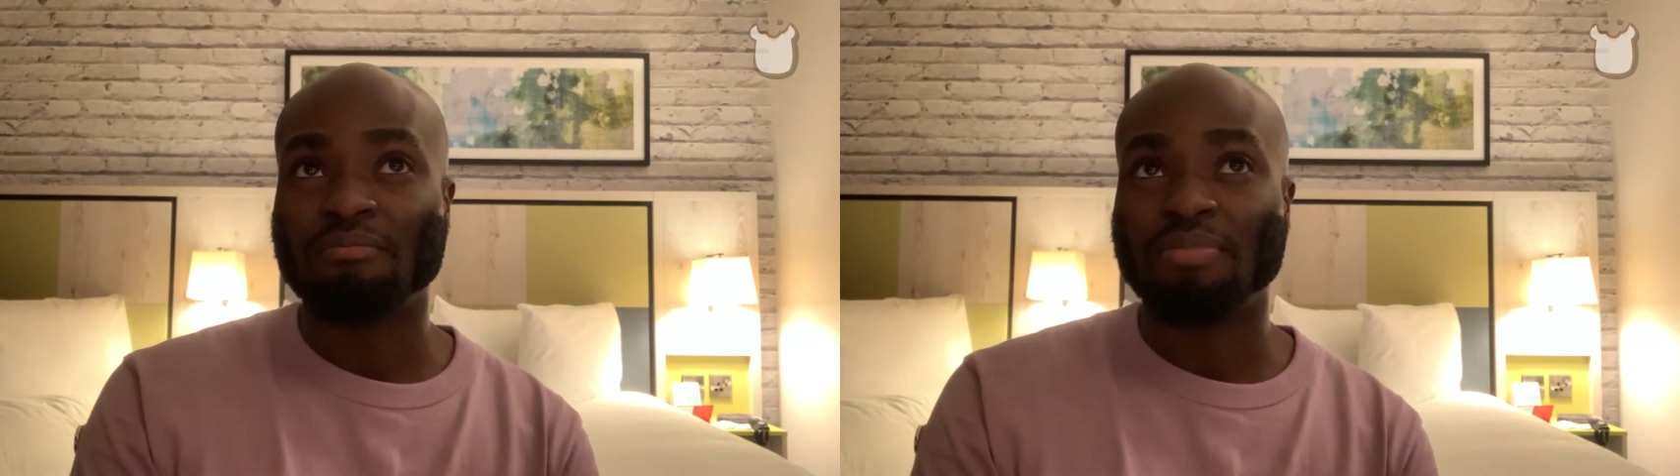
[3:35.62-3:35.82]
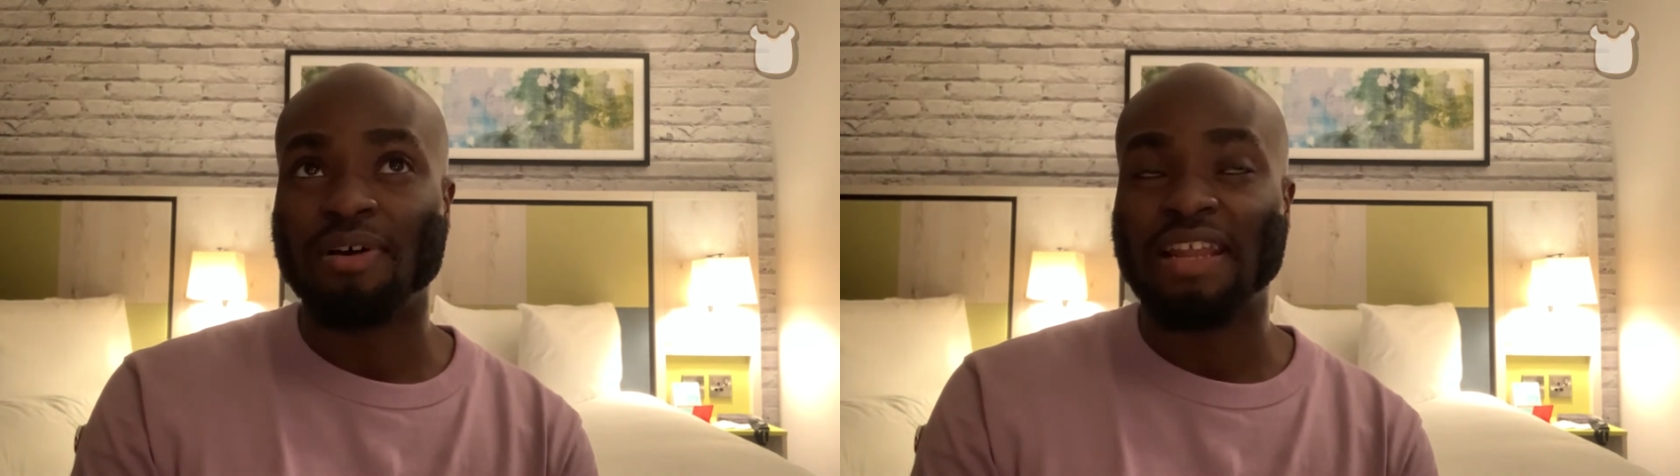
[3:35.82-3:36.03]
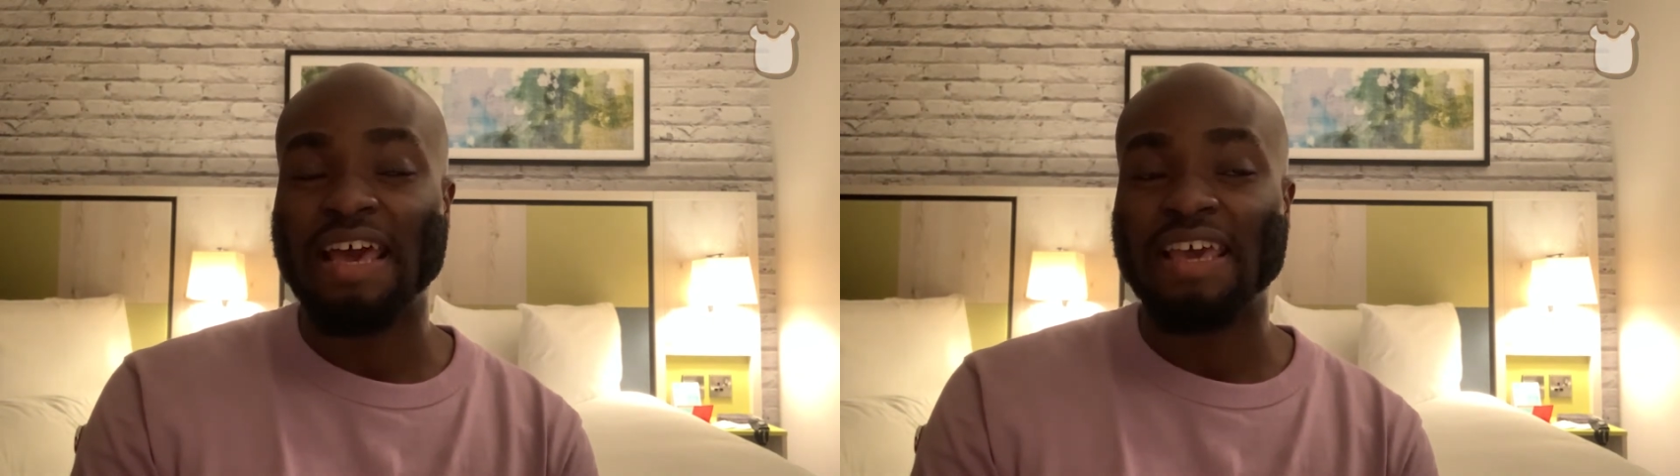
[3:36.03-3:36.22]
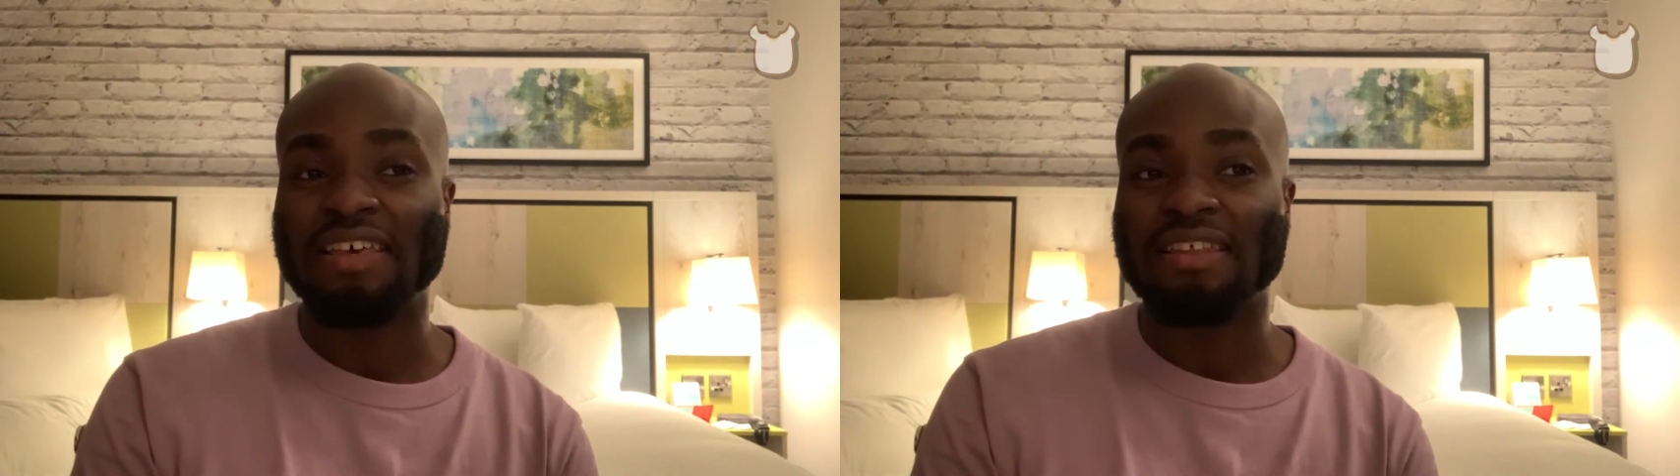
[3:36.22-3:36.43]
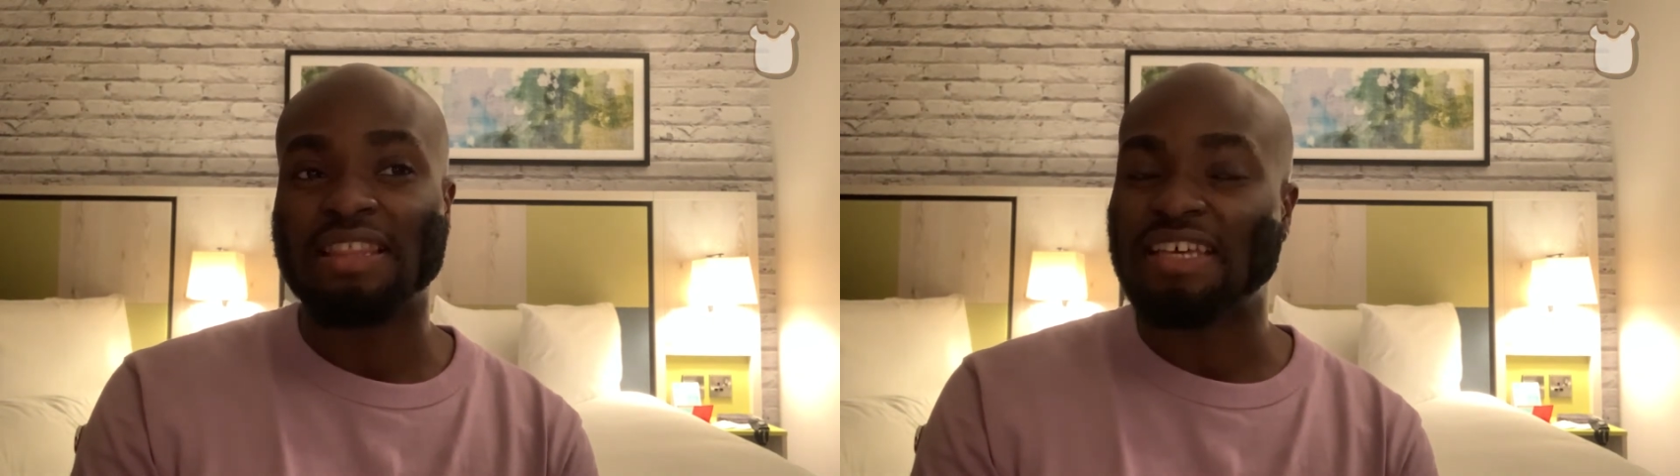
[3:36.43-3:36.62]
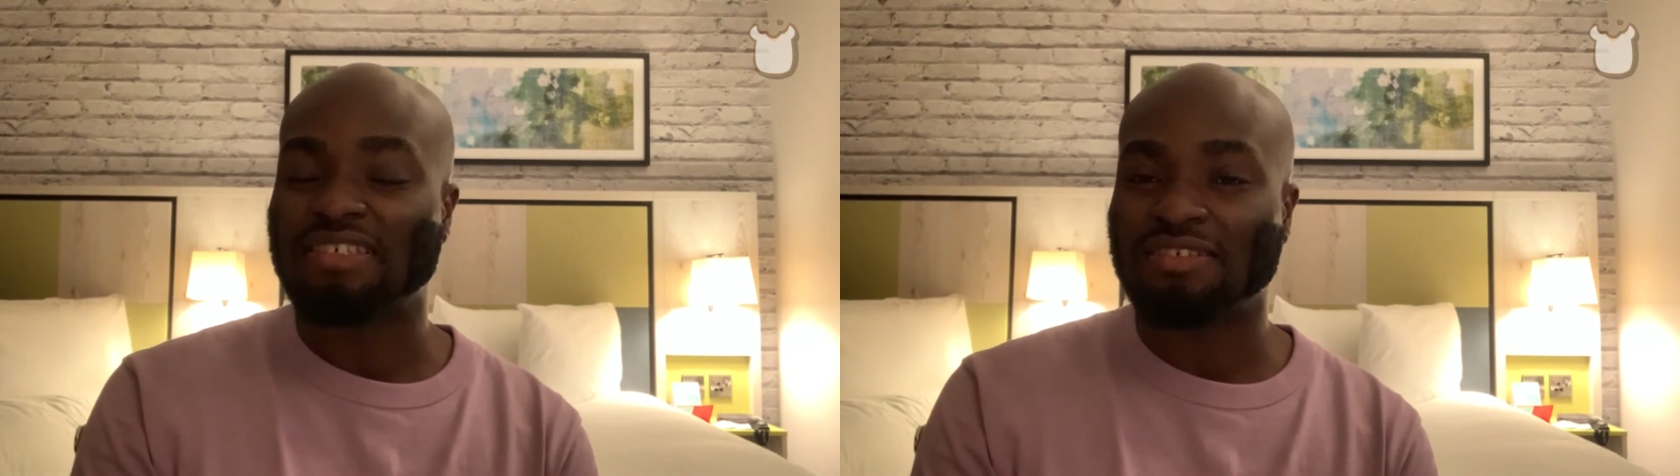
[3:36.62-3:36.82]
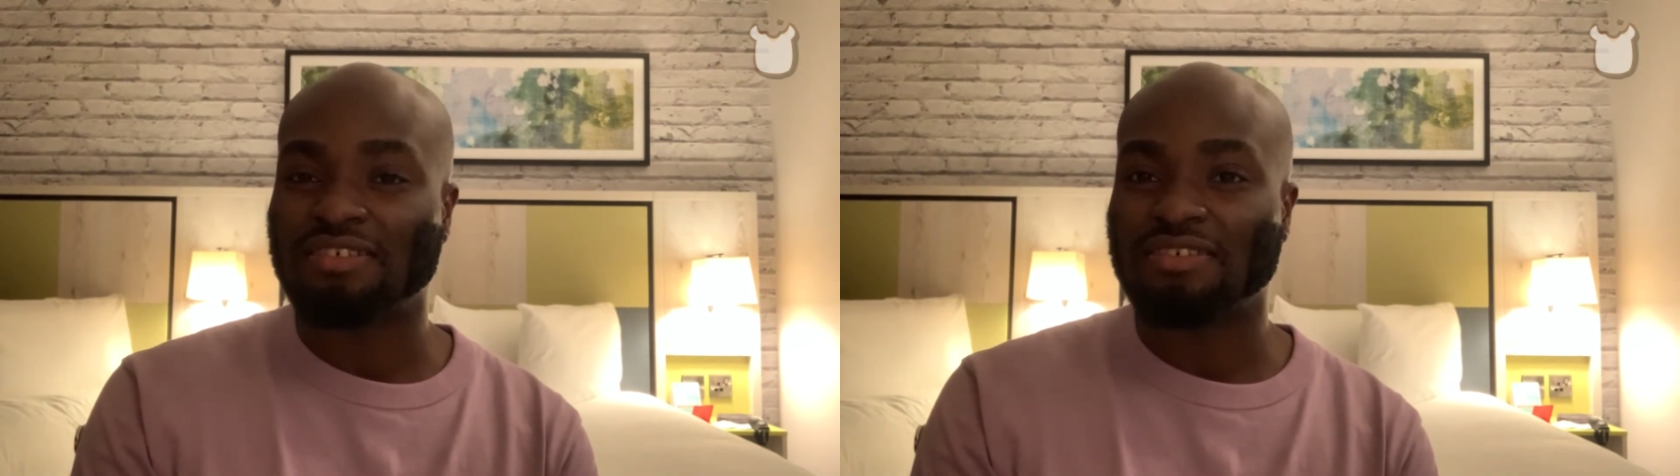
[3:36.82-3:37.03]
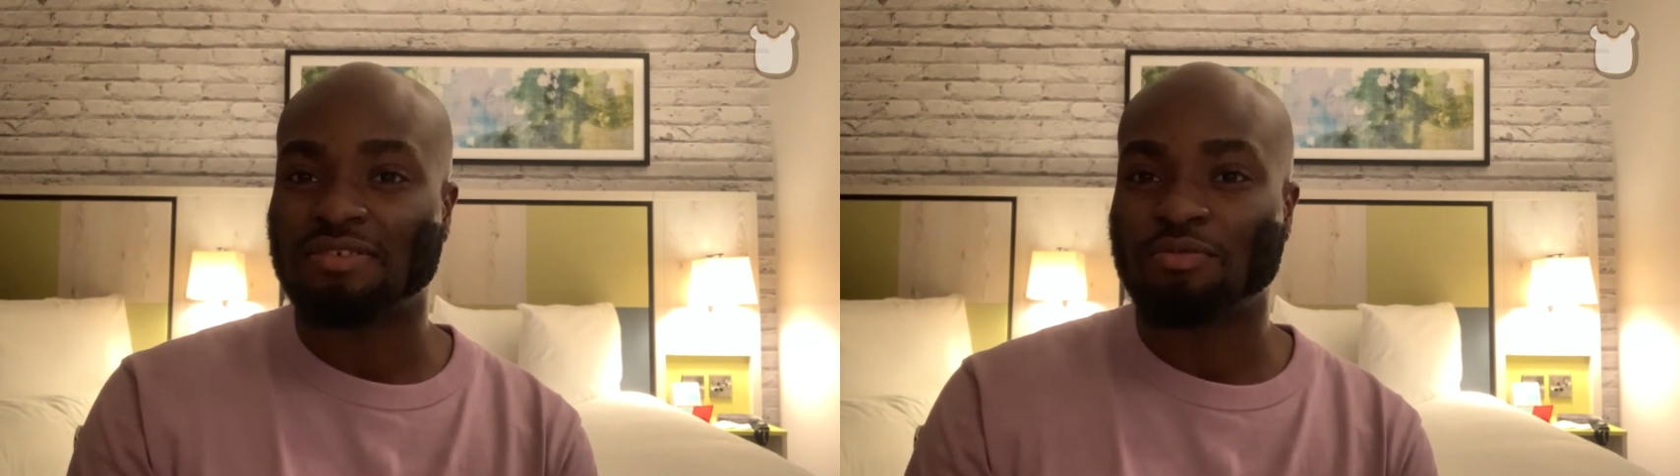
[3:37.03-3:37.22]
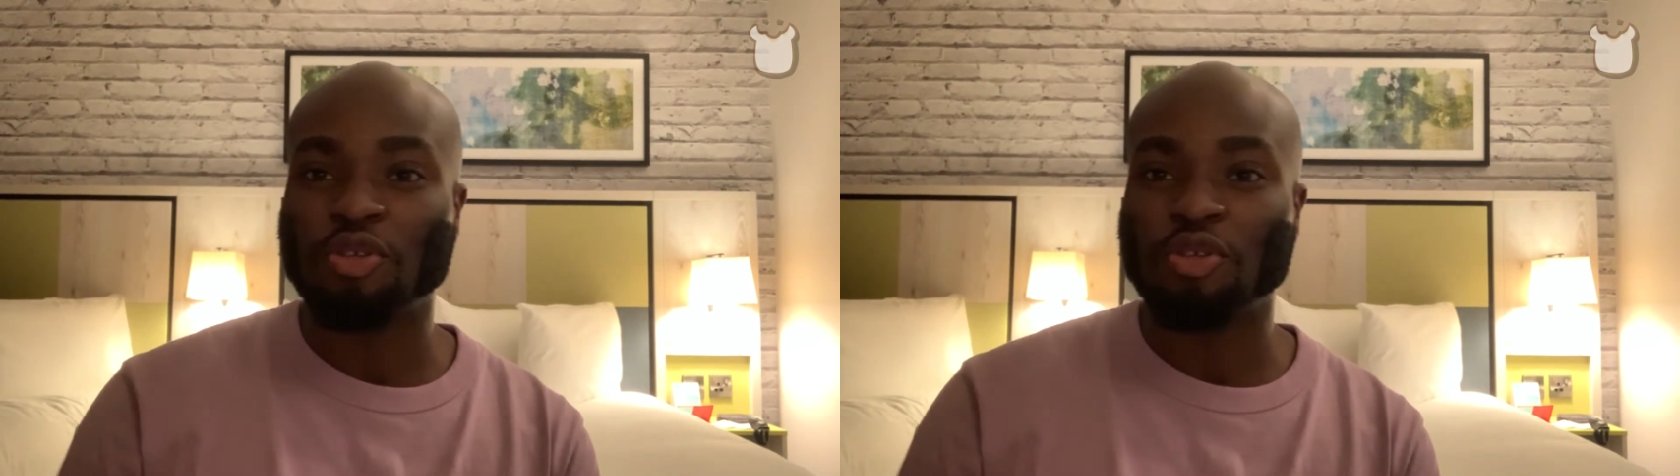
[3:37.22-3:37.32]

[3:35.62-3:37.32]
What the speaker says: But like, that's just,